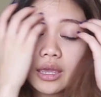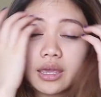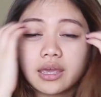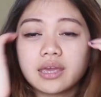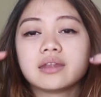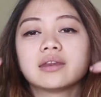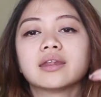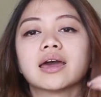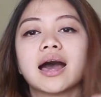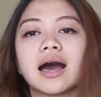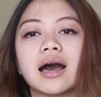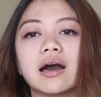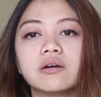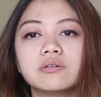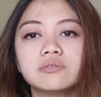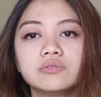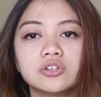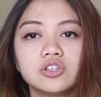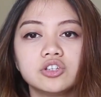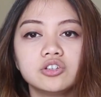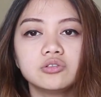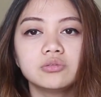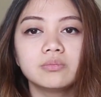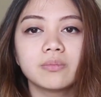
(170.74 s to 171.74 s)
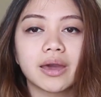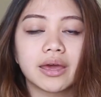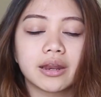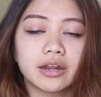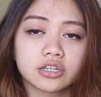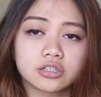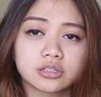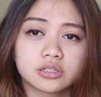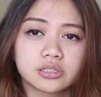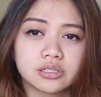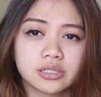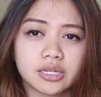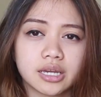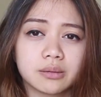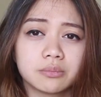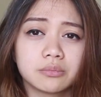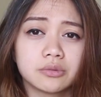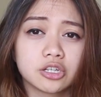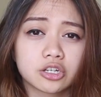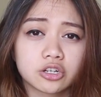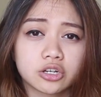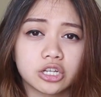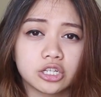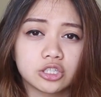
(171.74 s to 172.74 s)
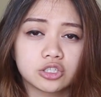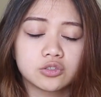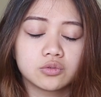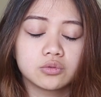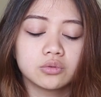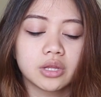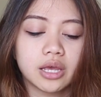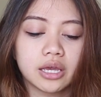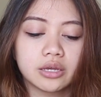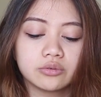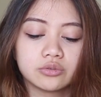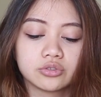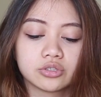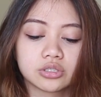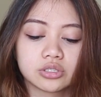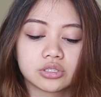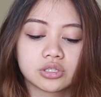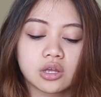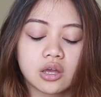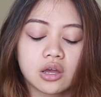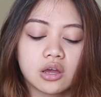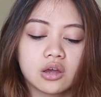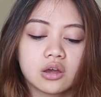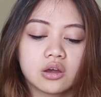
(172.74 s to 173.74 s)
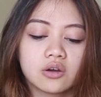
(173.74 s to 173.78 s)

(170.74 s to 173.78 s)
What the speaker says: And how do you manage the time learning 2 languages?